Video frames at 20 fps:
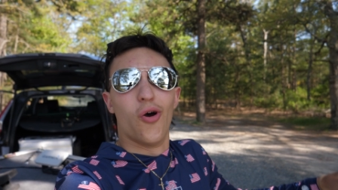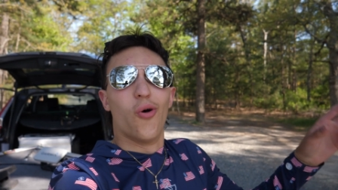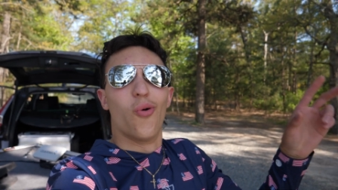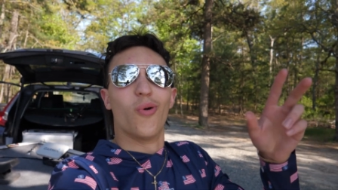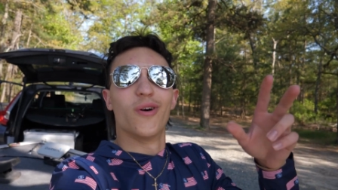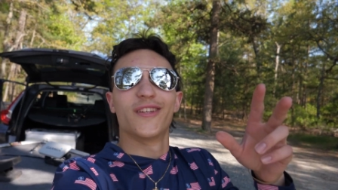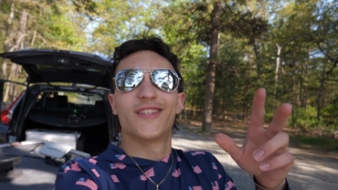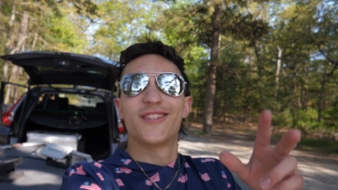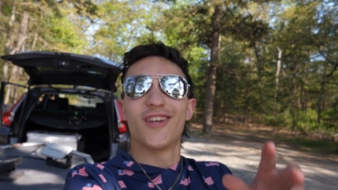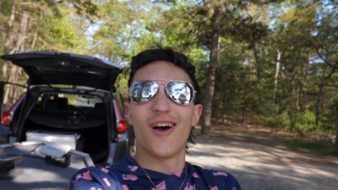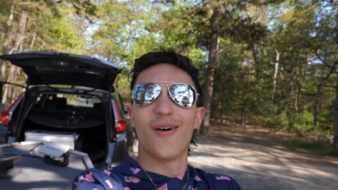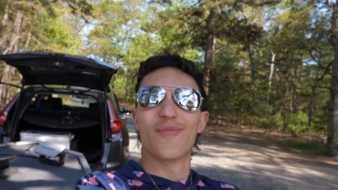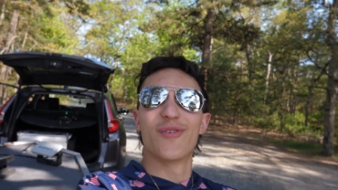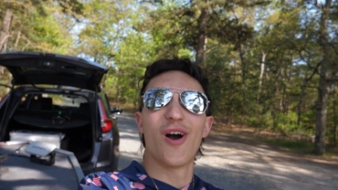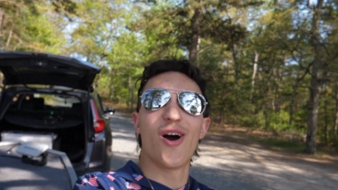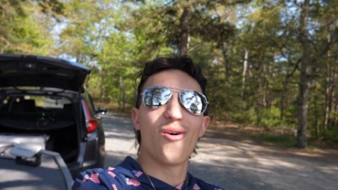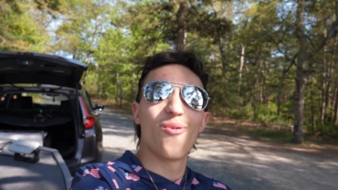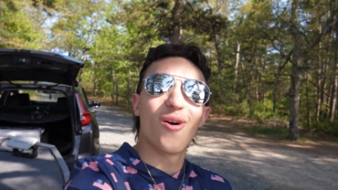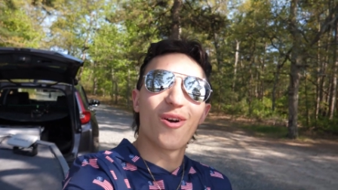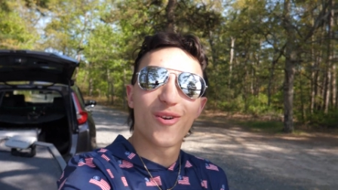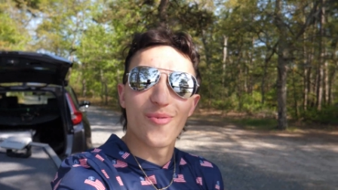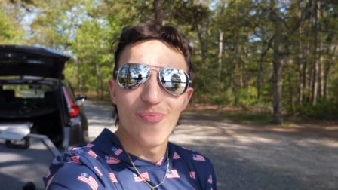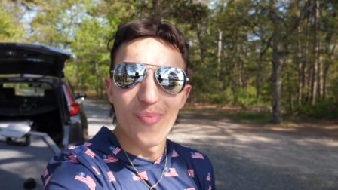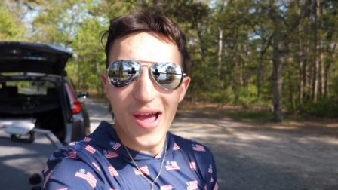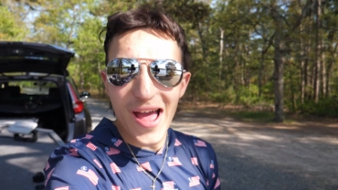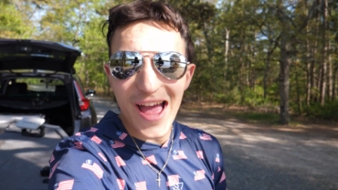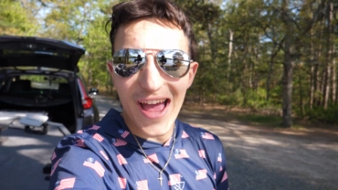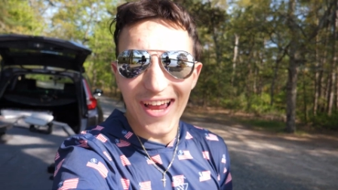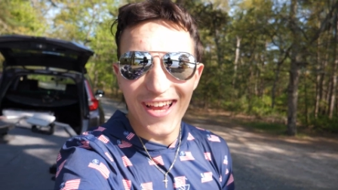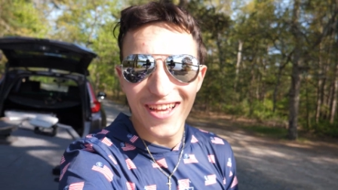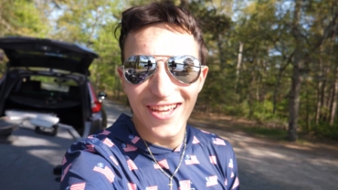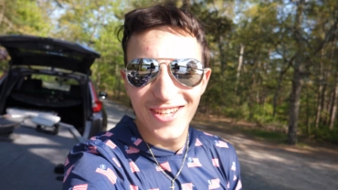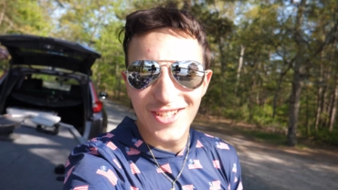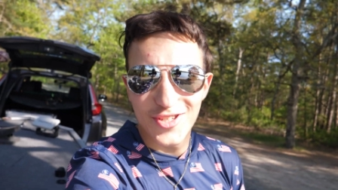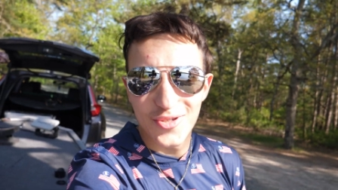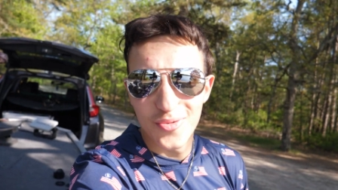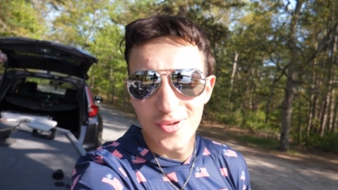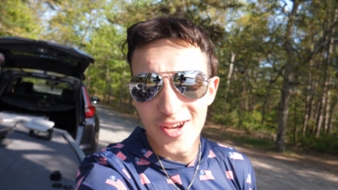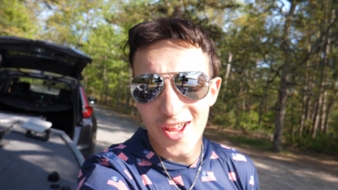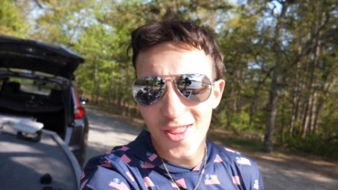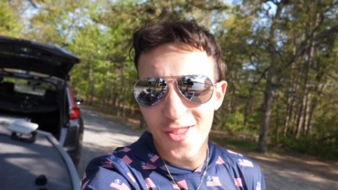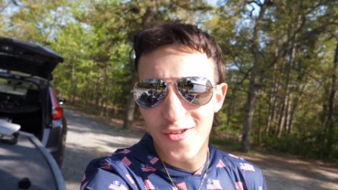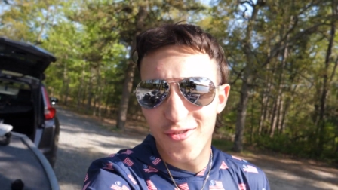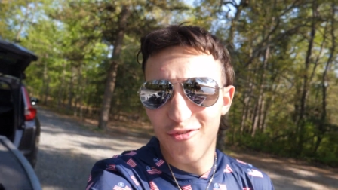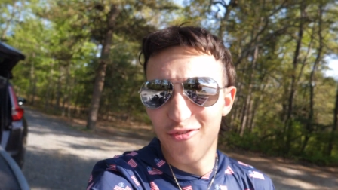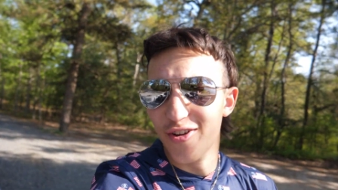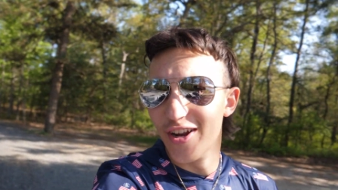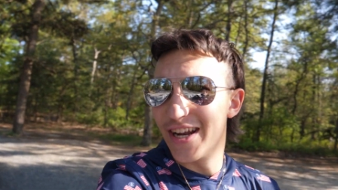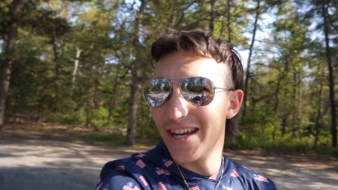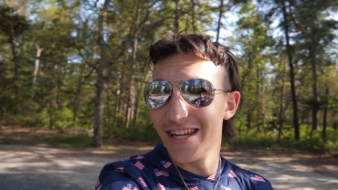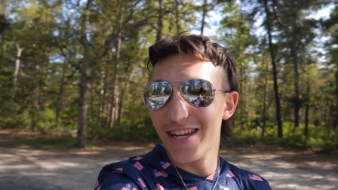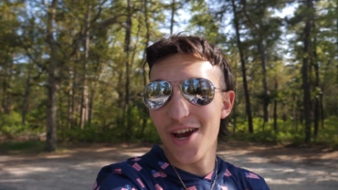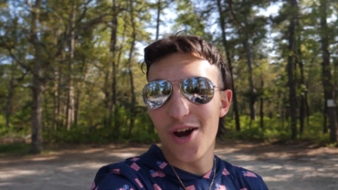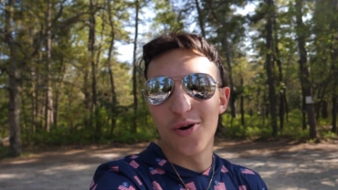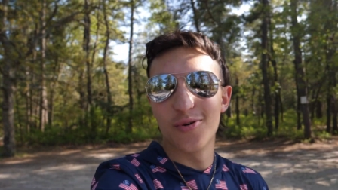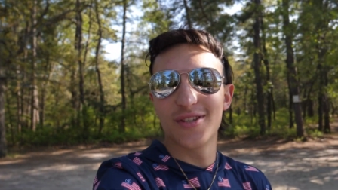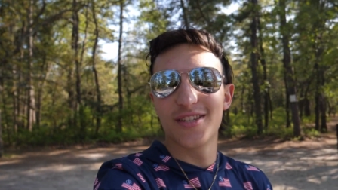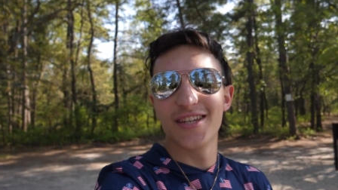What's up y'all? Welcome back to another video.